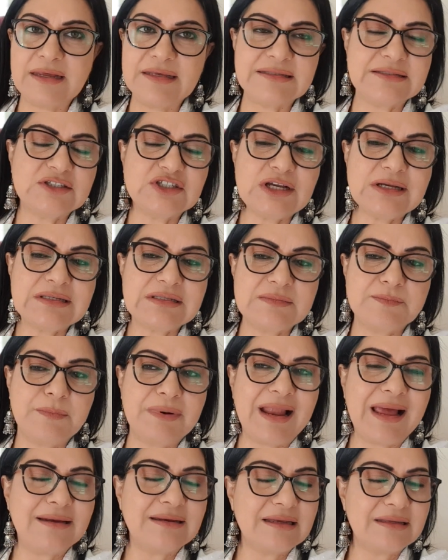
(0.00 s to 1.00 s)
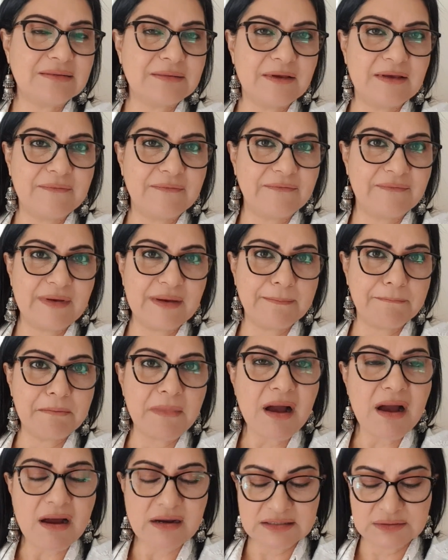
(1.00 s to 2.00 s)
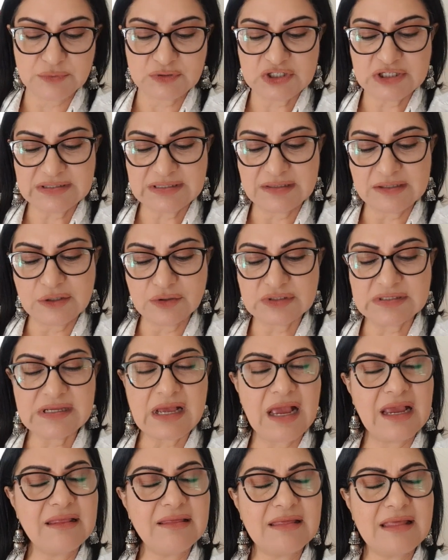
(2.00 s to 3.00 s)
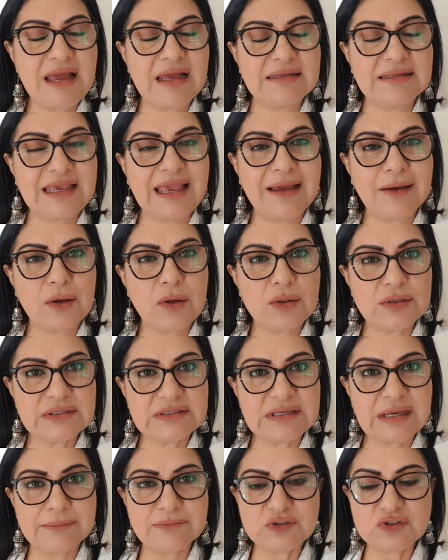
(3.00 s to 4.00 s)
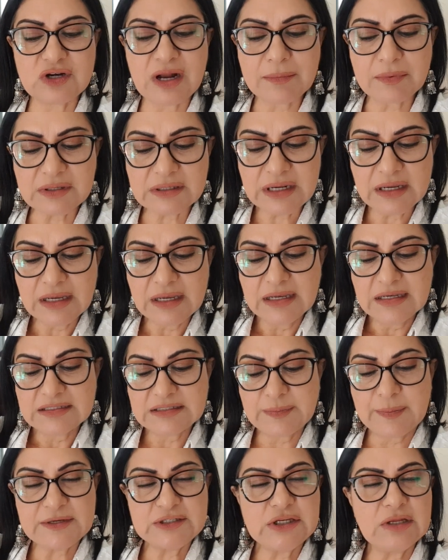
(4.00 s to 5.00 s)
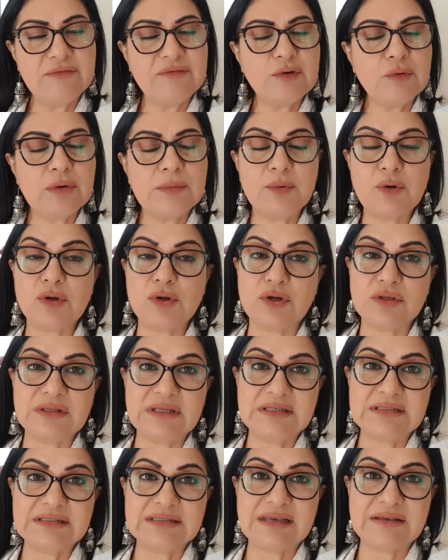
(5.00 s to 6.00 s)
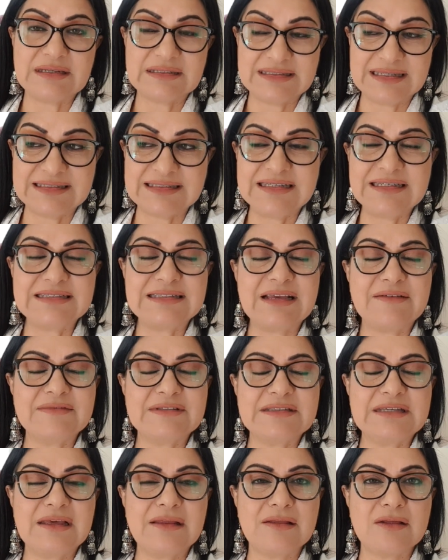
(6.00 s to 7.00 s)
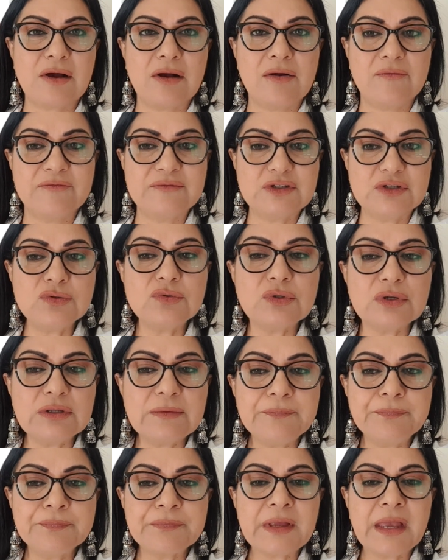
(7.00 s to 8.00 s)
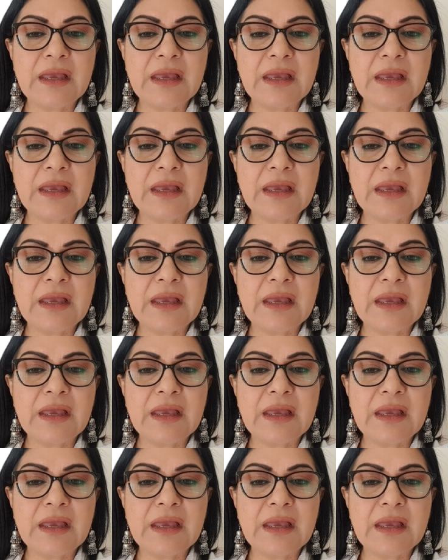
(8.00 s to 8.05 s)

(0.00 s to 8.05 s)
It's just planet Mars, which is in your sign, that can cause some trouble, especially if you were born on the 16th, 17th of June.